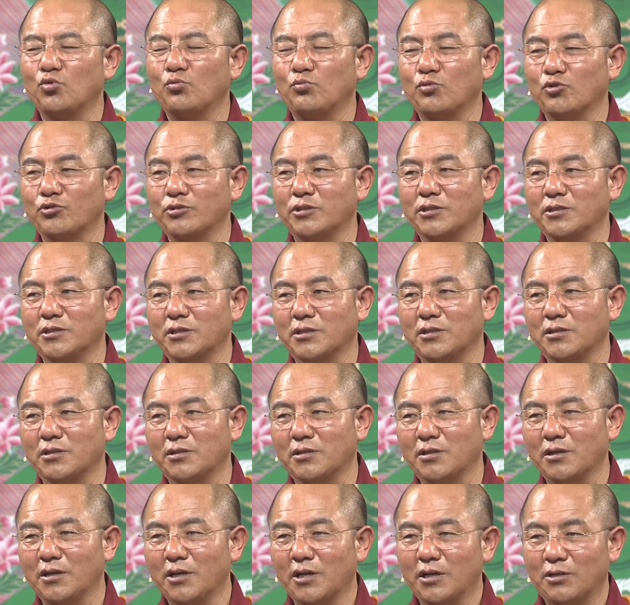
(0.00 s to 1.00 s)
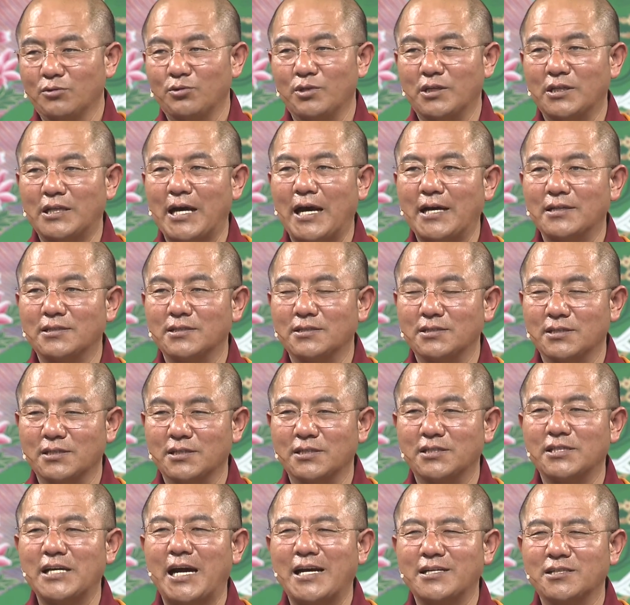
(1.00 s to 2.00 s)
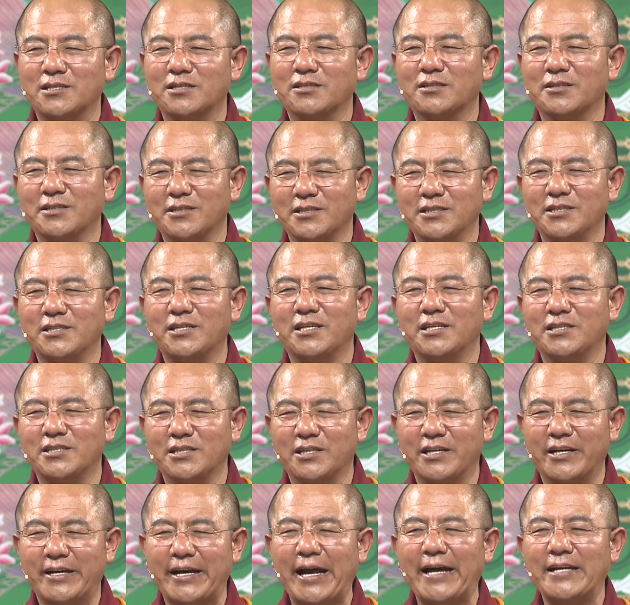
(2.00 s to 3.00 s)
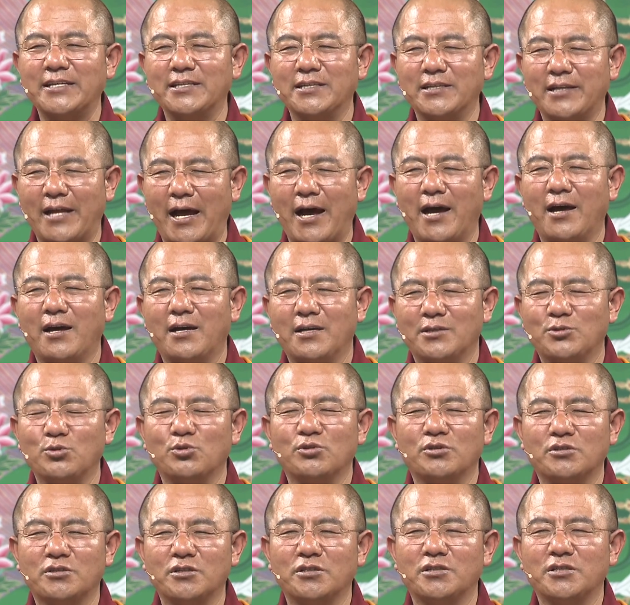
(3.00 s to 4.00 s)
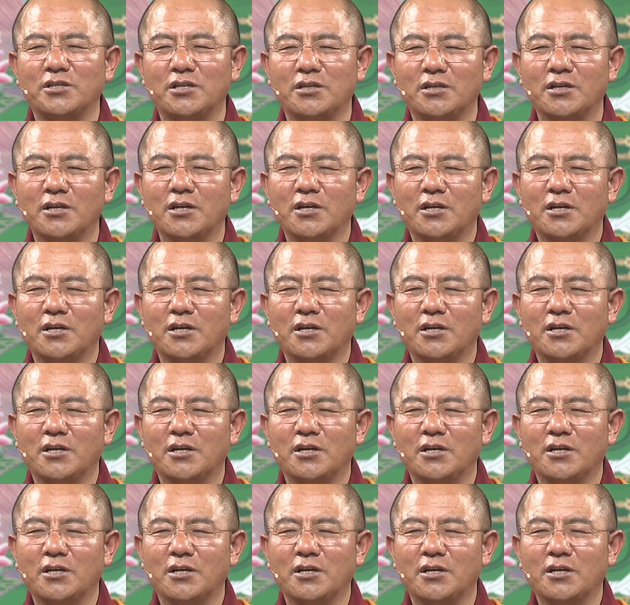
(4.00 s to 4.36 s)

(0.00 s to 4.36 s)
When asked about the conditions in the prison by journalists and masters,